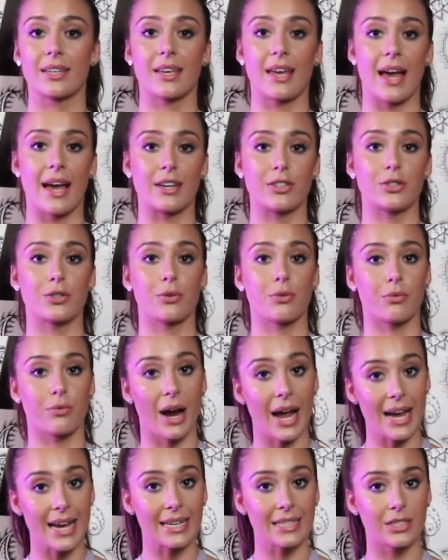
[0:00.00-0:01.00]
catch
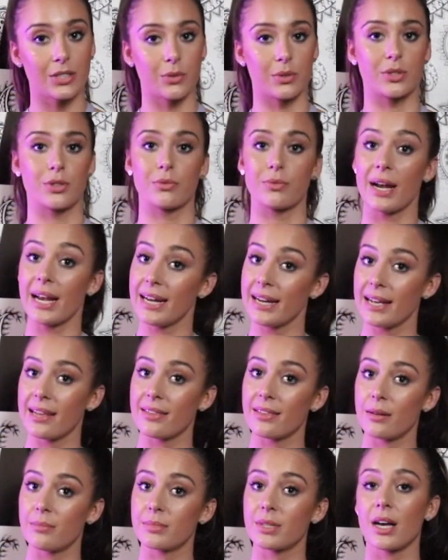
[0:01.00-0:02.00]
right, so it's a right
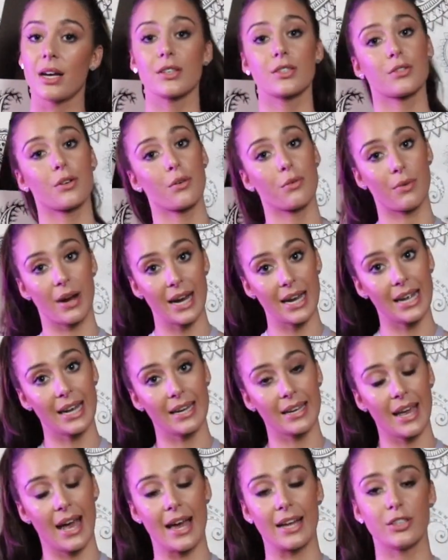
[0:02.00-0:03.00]
hand thumb toss, right
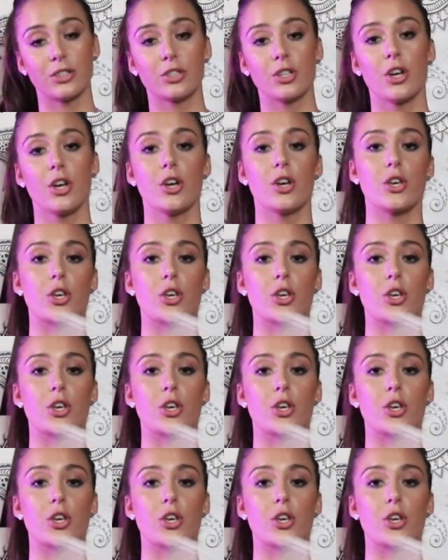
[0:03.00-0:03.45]
hand catch,